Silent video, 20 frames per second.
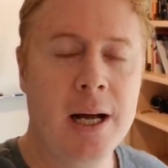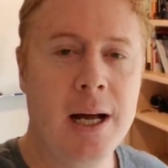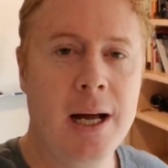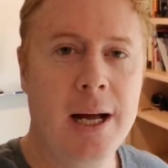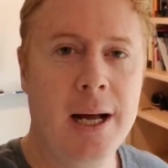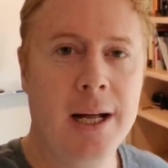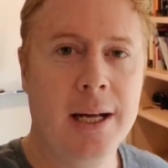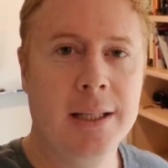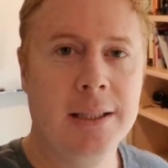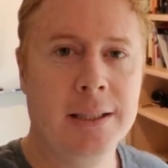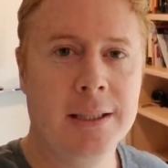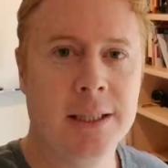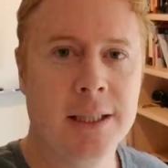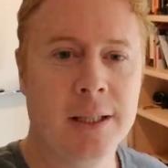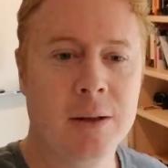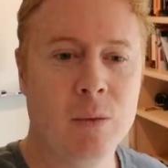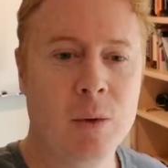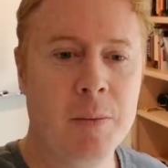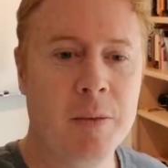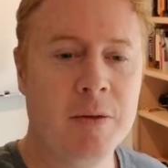And
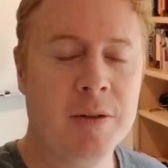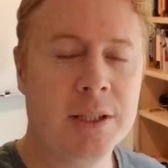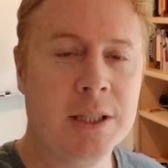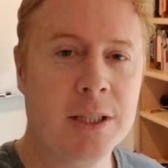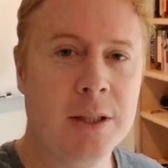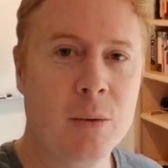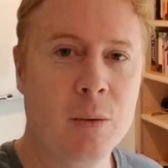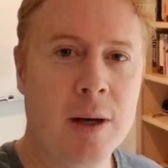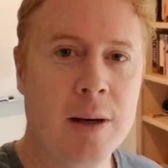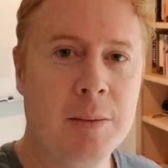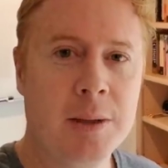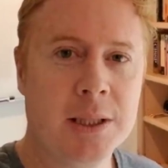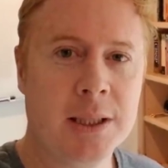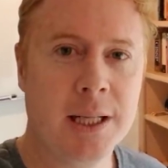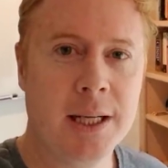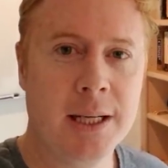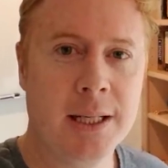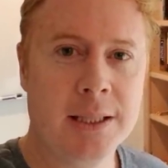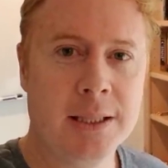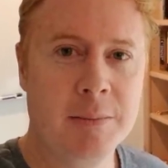uh, when we visit the
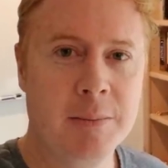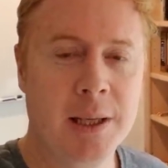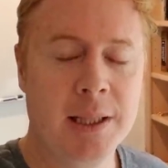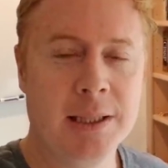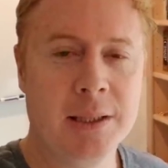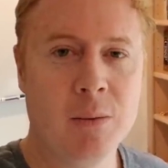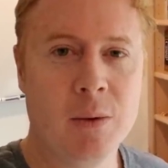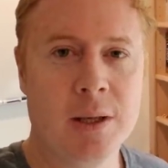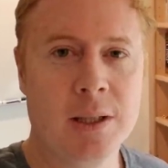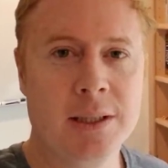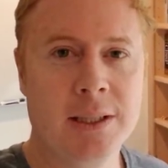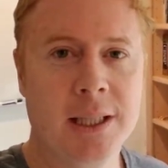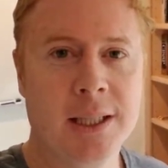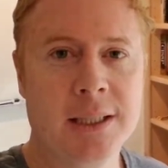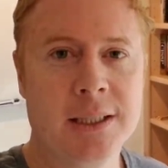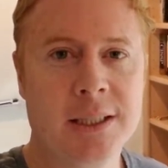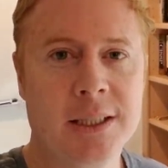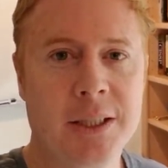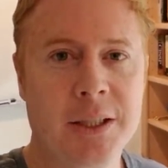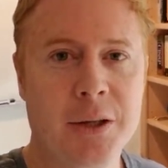website, it's amazing what it
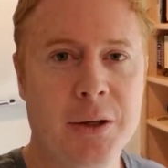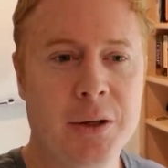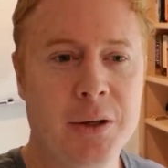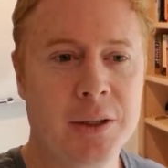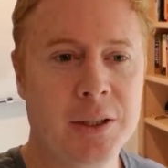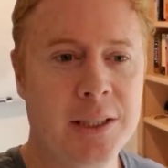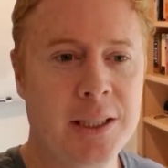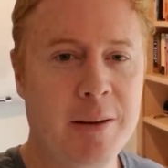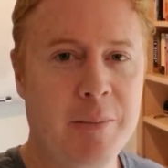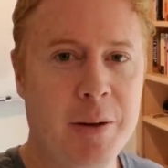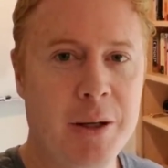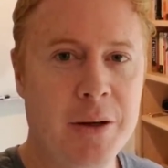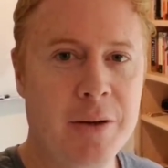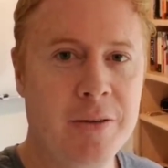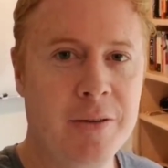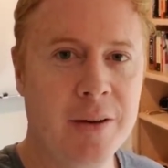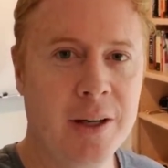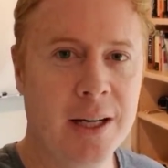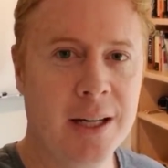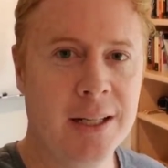does to your CPU
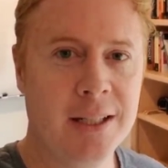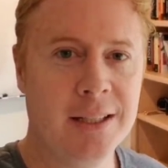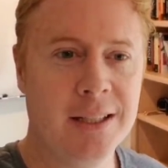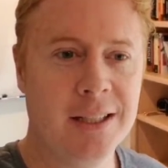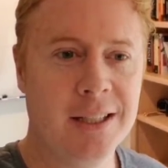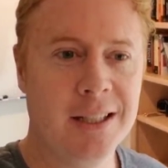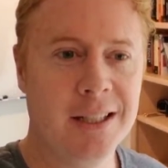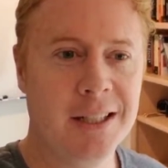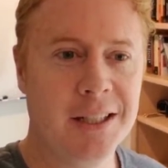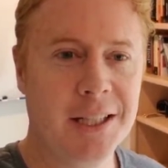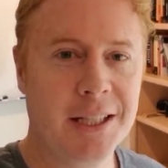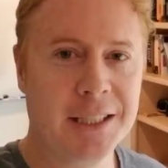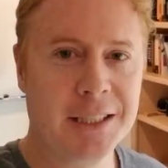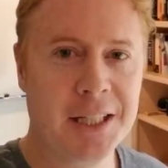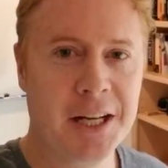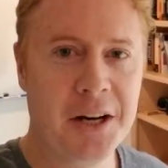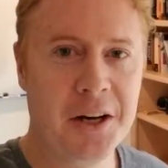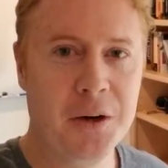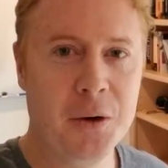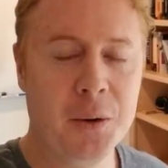fan, and it gets
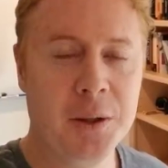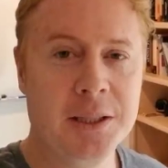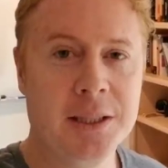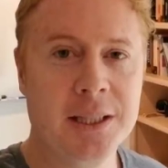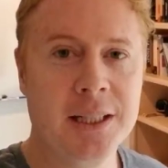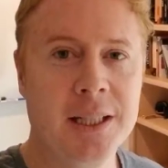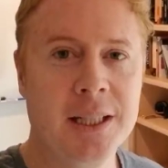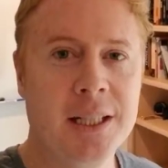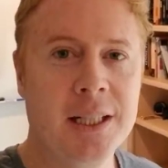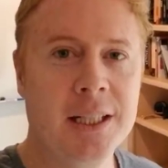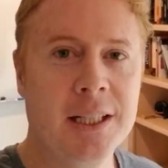kind of noisy.